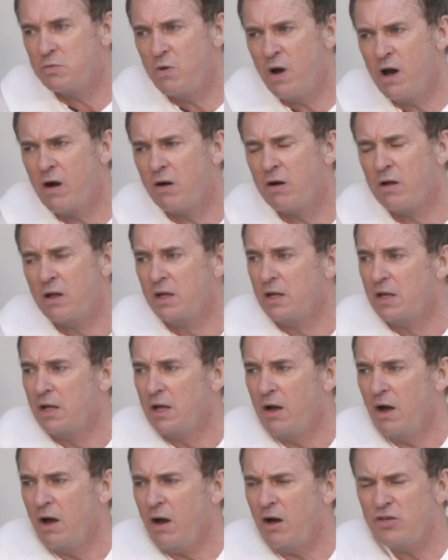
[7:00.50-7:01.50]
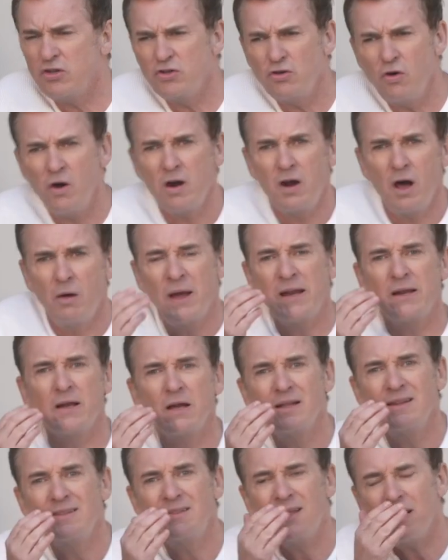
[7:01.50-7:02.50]
well. I saw it and I went,
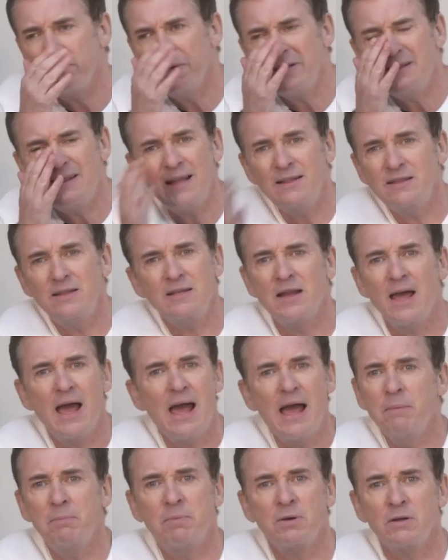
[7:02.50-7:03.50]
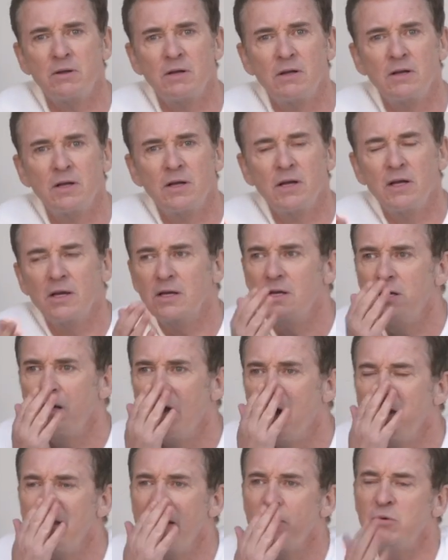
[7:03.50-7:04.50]
but that didn't happen. You
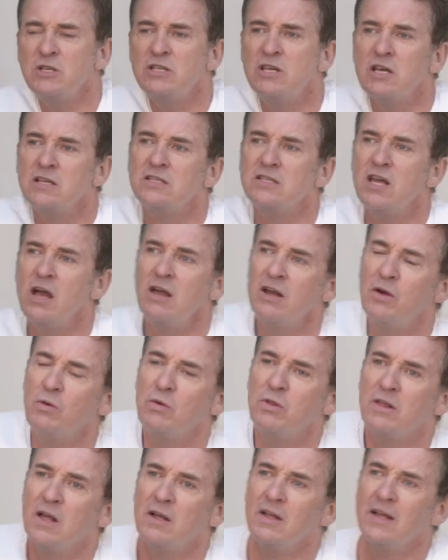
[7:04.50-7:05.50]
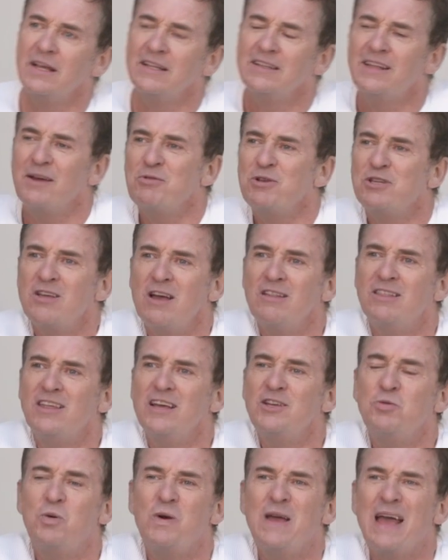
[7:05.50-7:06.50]
know, there was certain little, there were certain
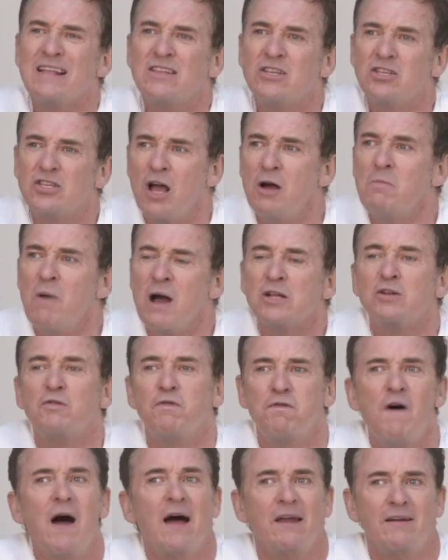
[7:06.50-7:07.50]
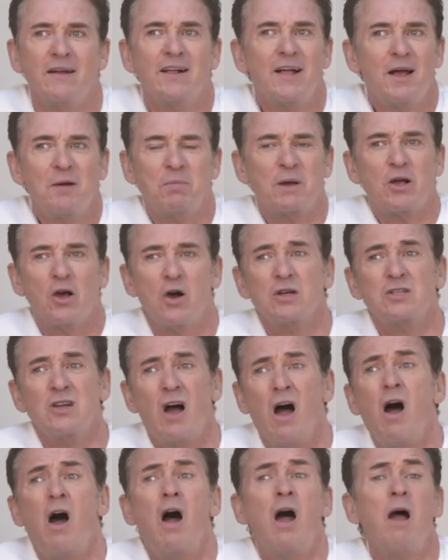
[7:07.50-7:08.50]
things we had so much fun because
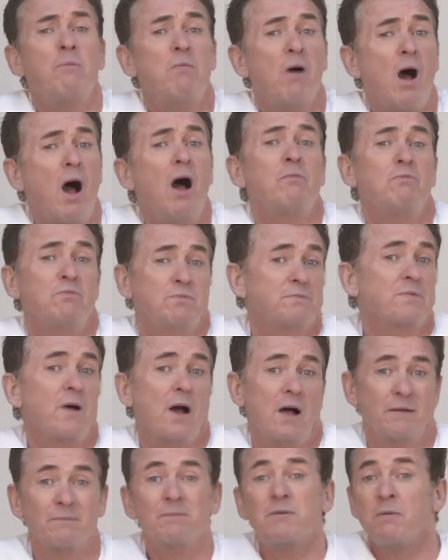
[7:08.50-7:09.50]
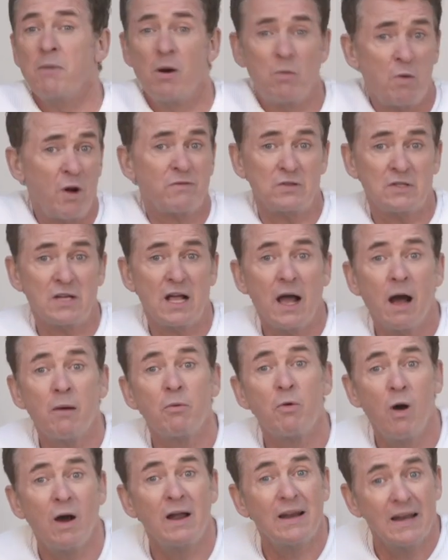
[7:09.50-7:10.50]
I'm, I'm, my wife will tell you I'm
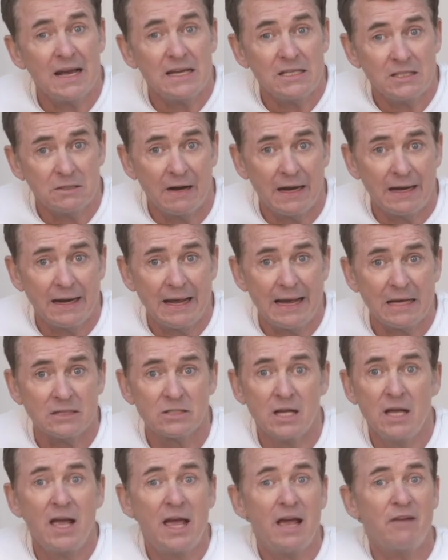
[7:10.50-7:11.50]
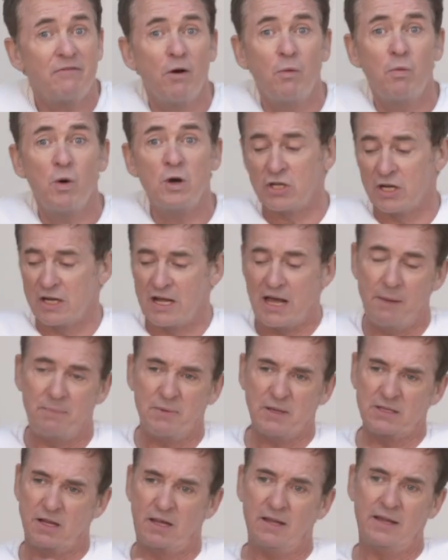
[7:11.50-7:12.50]
quite lazy around the house. If I wash a cup,
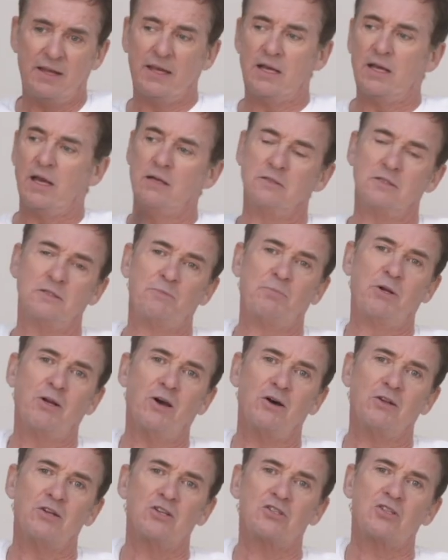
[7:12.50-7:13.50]
it's like there you go, and just put she it on the